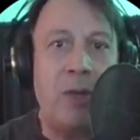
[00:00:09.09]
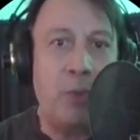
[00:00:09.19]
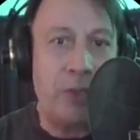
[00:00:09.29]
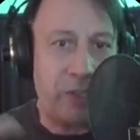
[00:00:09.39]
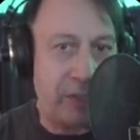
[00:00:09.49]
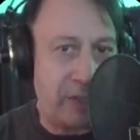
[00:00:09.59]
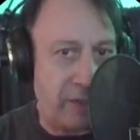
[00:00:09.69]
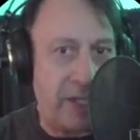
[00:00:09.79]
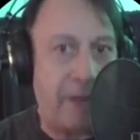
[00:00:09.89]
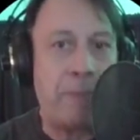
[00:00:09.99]
which is
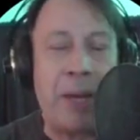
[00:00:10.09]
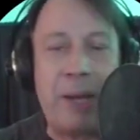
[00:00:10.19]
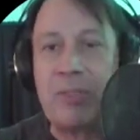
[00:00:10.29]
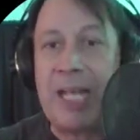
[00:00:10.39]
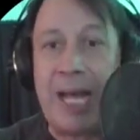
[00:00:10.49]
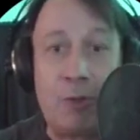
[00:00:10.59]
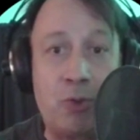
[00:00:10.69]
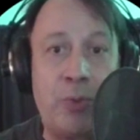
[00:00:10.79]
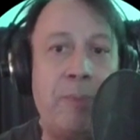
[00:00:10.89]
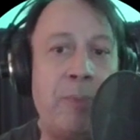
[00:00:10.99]
depth maps, how
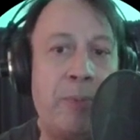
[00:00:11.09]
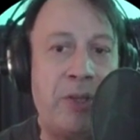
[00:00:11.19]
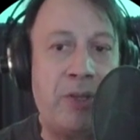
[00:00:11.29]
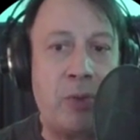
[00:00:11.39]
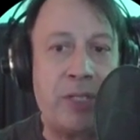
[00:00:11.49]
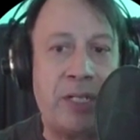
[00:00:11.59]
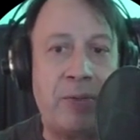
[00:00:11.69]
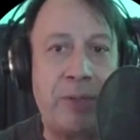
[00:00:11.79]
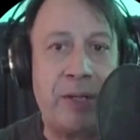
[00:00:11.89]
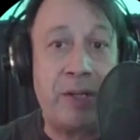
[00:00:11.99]
to implement those in
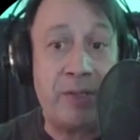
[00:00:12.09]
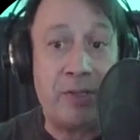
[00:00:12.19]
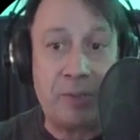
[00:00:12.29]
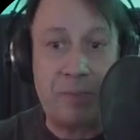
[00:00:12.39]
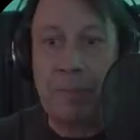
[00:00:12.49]
Unreal Engine.